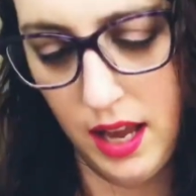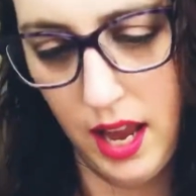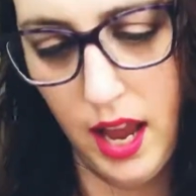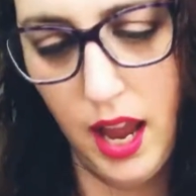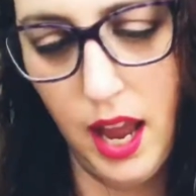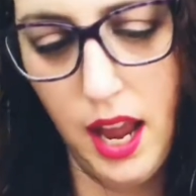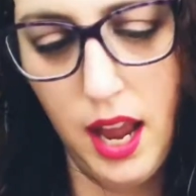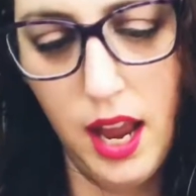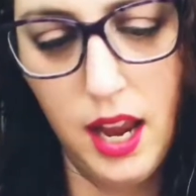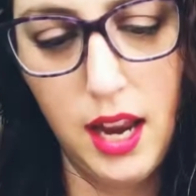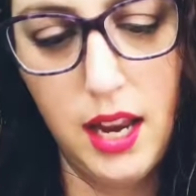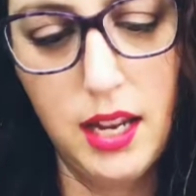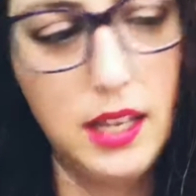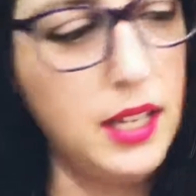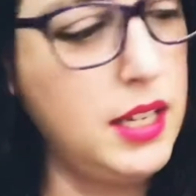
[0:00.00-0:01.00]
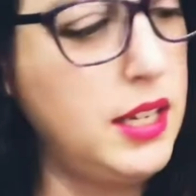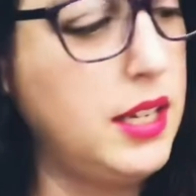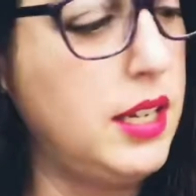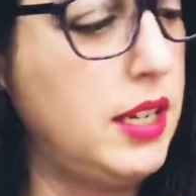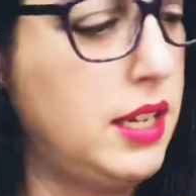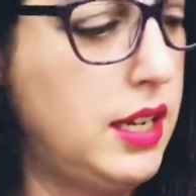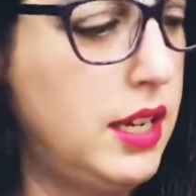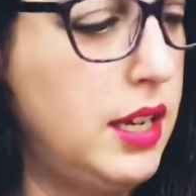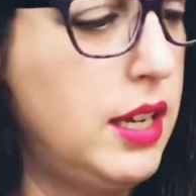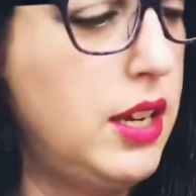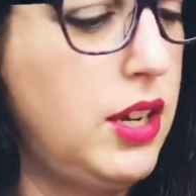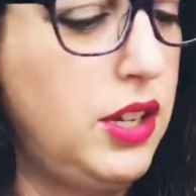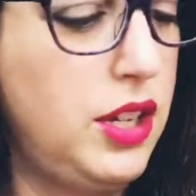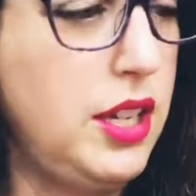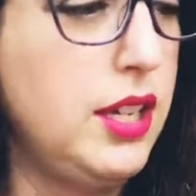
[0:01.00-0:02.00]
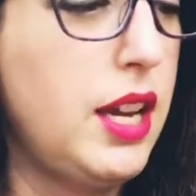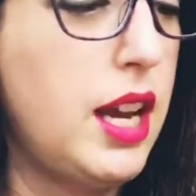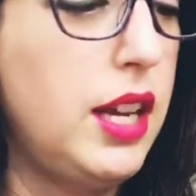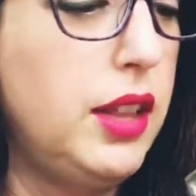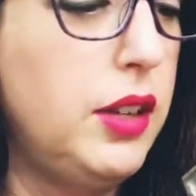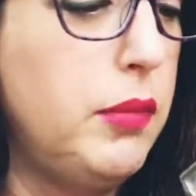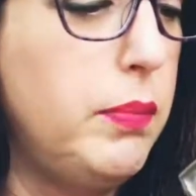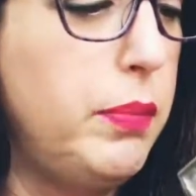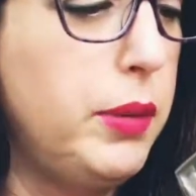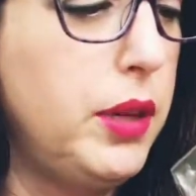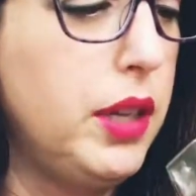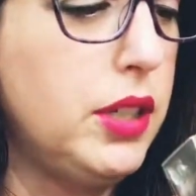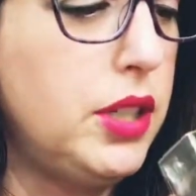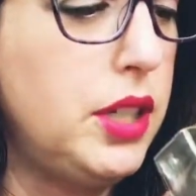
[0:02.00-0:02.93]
And she's got a little book.